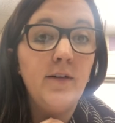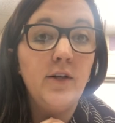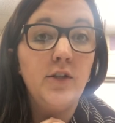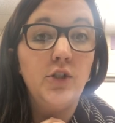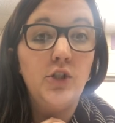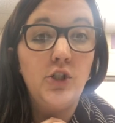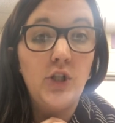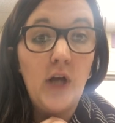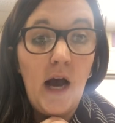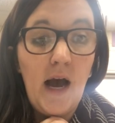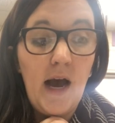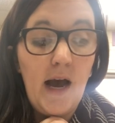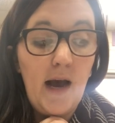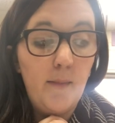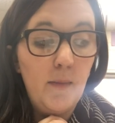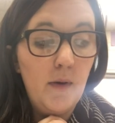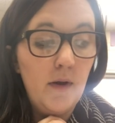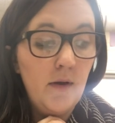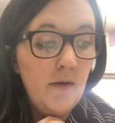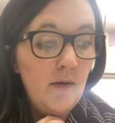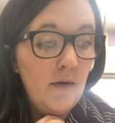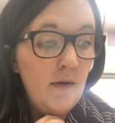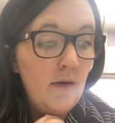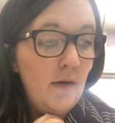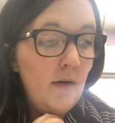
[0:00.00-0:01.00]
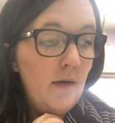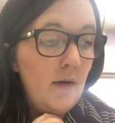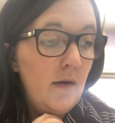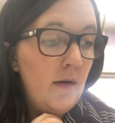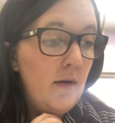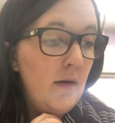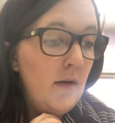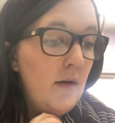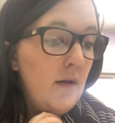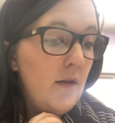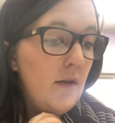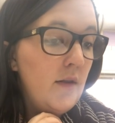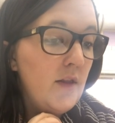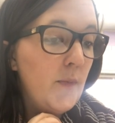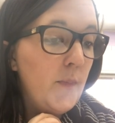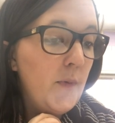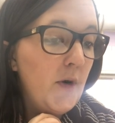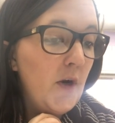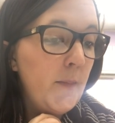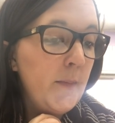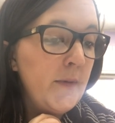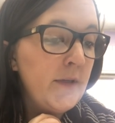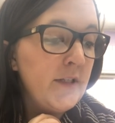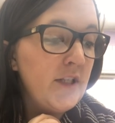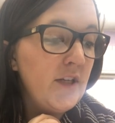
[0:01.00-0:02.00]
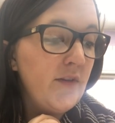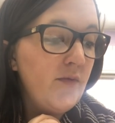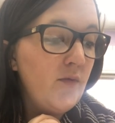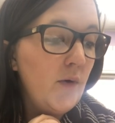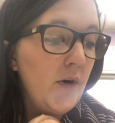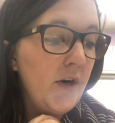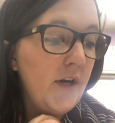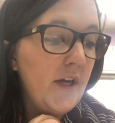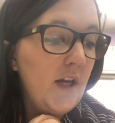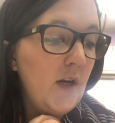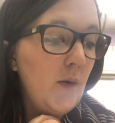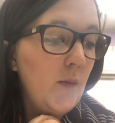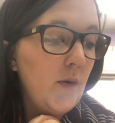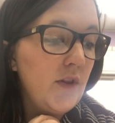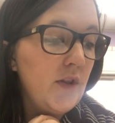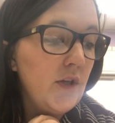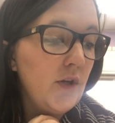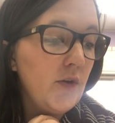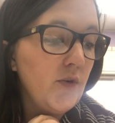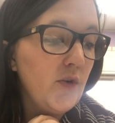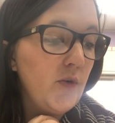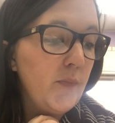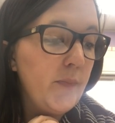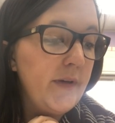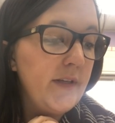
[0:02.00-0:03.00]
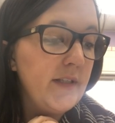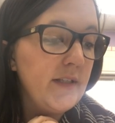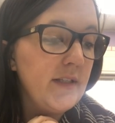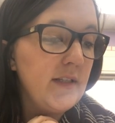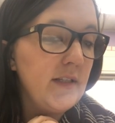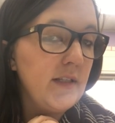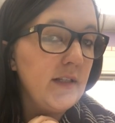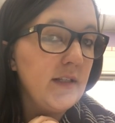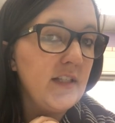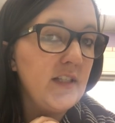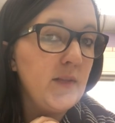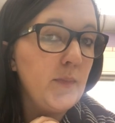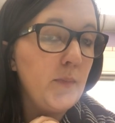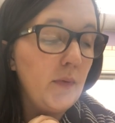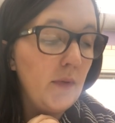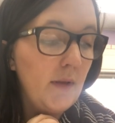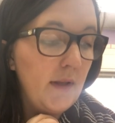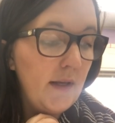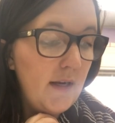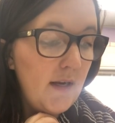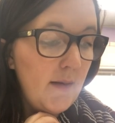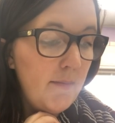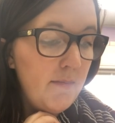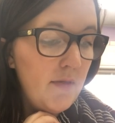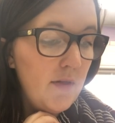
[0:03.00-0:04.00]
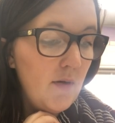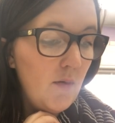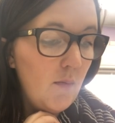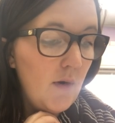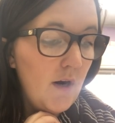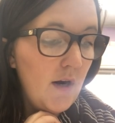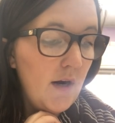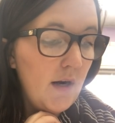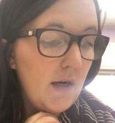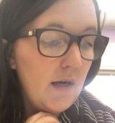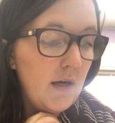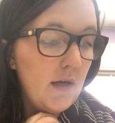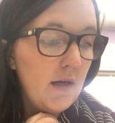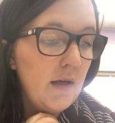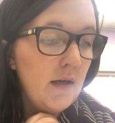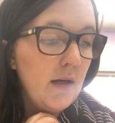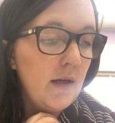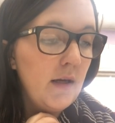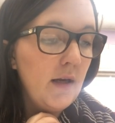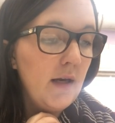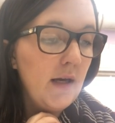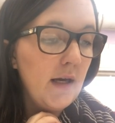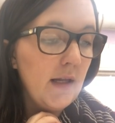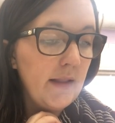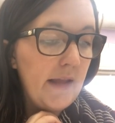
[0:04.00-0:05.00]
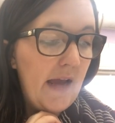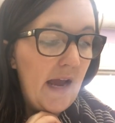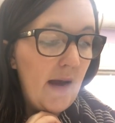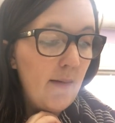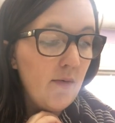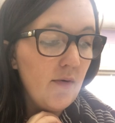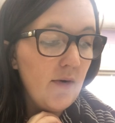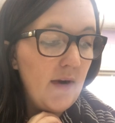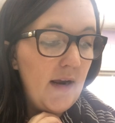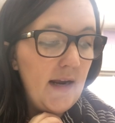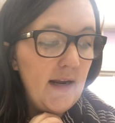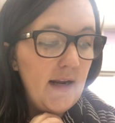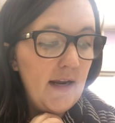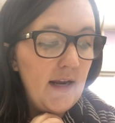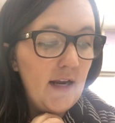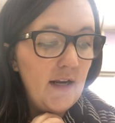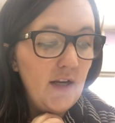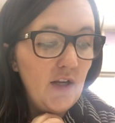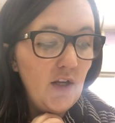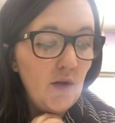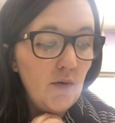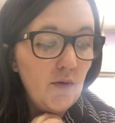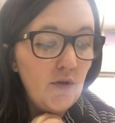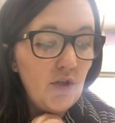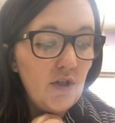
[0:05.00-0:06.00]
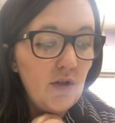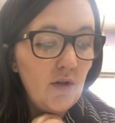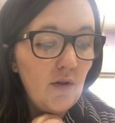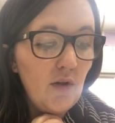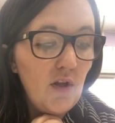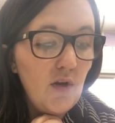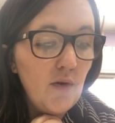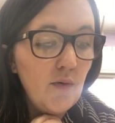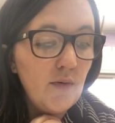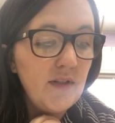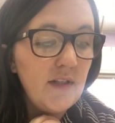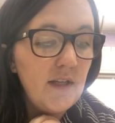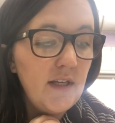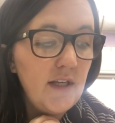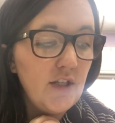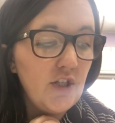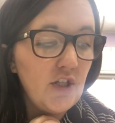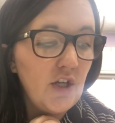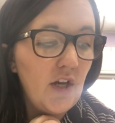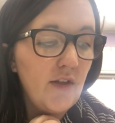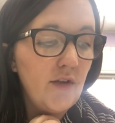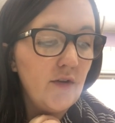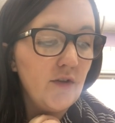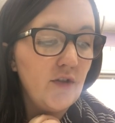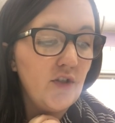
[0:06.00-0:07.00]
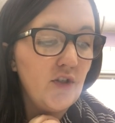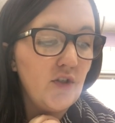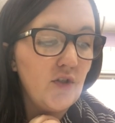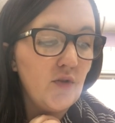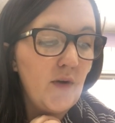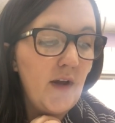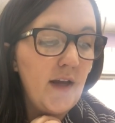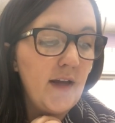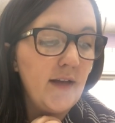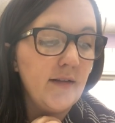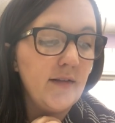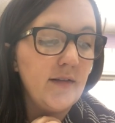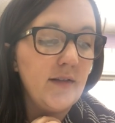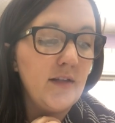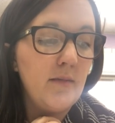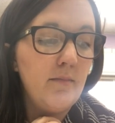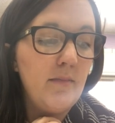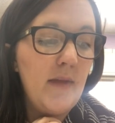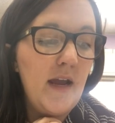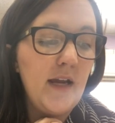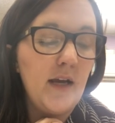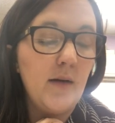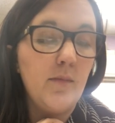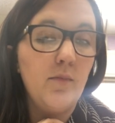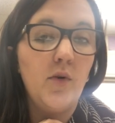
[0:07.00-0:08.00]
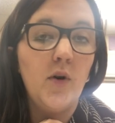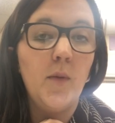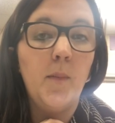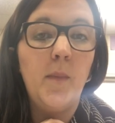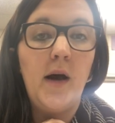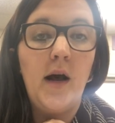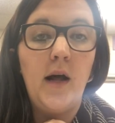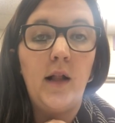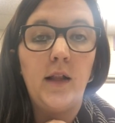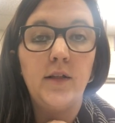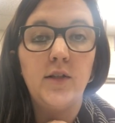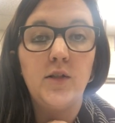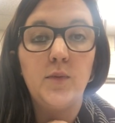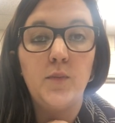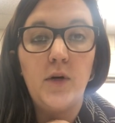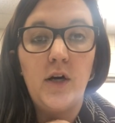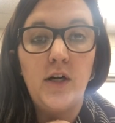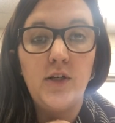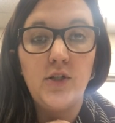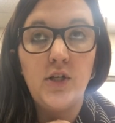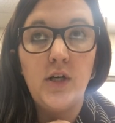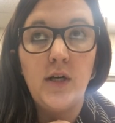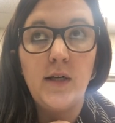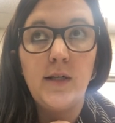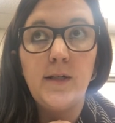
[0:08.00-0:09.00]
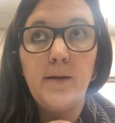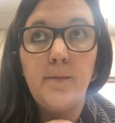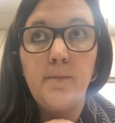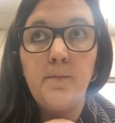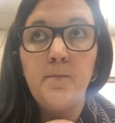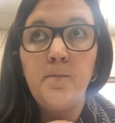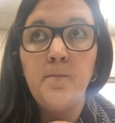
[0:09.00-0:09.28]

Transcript: a job. The purpose of working with a group is to split up the work, collaborate, and use each other's strengths to make a more polished project.